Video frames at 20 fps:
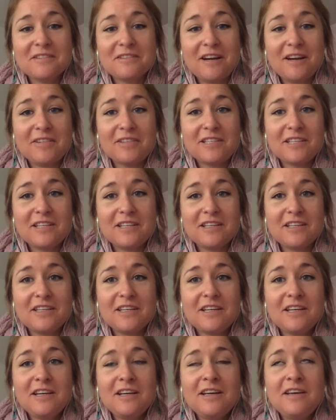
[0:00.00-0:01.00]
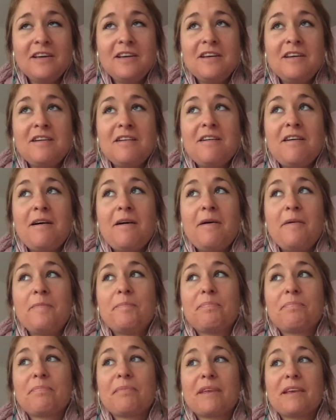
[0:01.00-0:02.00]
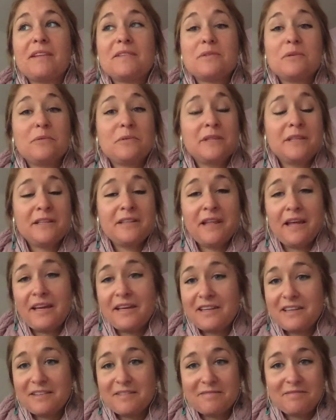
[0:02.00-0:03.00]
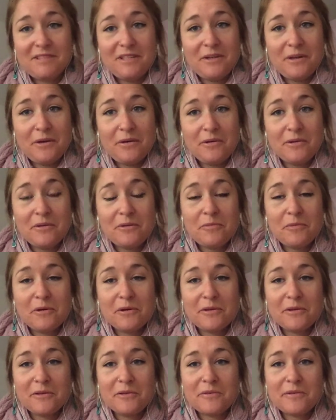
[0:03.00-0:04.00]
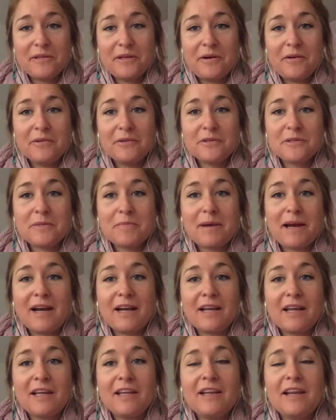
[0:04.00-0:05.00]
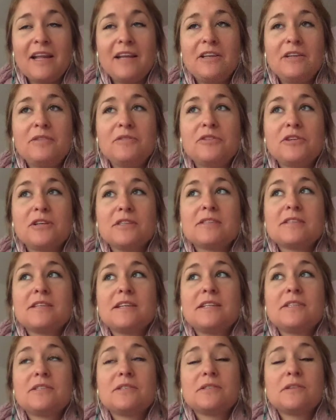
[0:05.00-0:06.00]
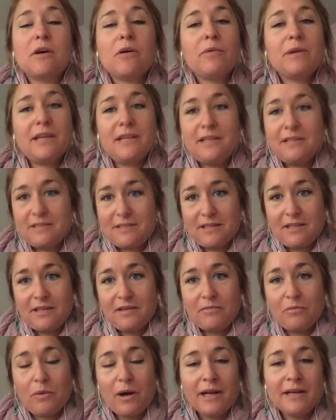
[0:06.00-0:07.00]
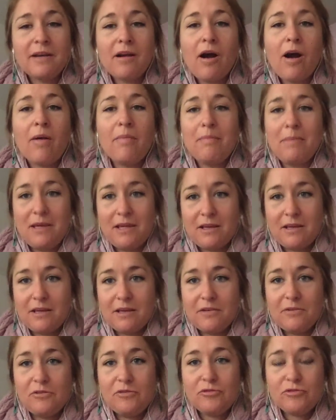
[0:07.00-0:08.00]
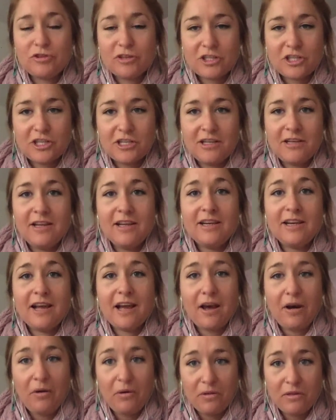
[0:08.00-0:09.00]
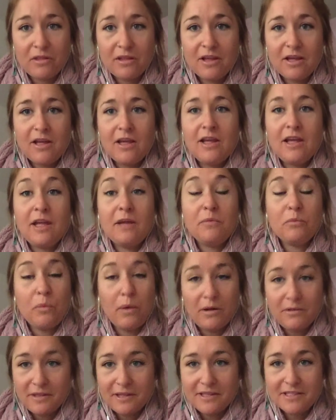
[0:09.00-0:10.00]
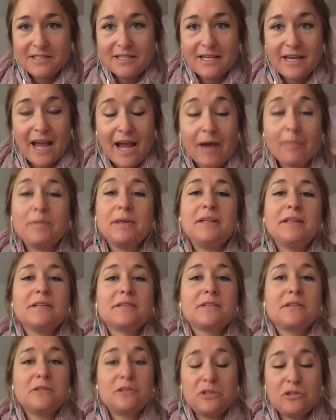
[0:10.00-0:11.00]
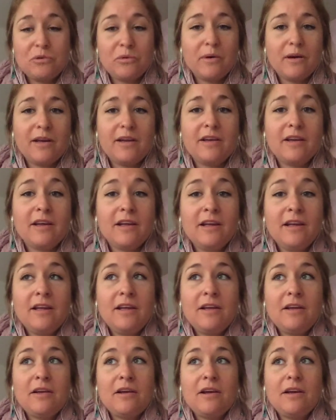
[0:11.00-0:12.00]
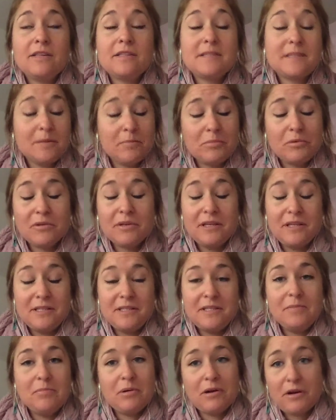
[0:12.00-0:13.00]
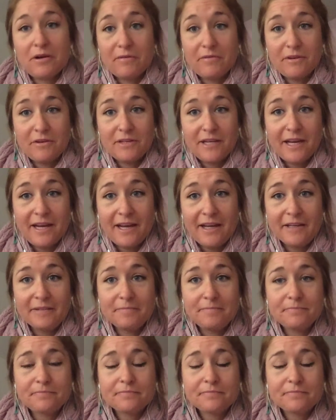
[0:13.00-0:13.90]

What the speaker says: around here. It's only like, a little more than $3 a packet. And it's so easy. Why not make nutrition and health and wellness and happiness and joy a simple, easy part of your day?